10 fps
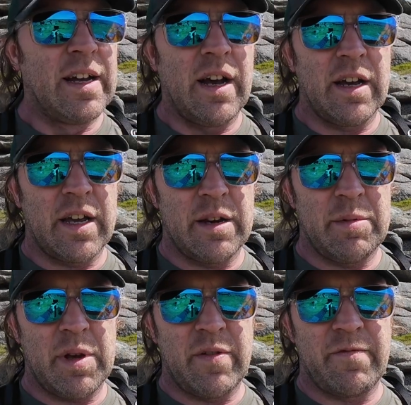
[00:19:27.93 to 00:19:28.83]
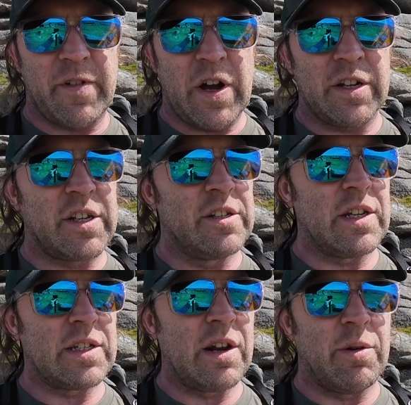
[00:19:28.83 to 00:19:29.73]
I'm going to be fast because
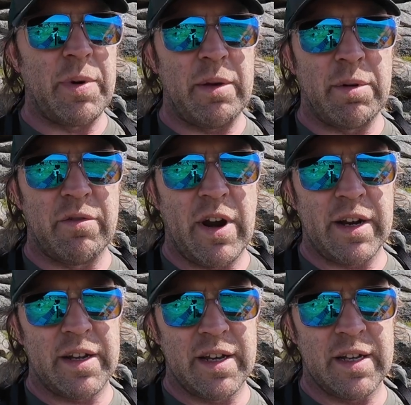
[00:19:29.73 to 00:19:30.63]
there's a lot of people around.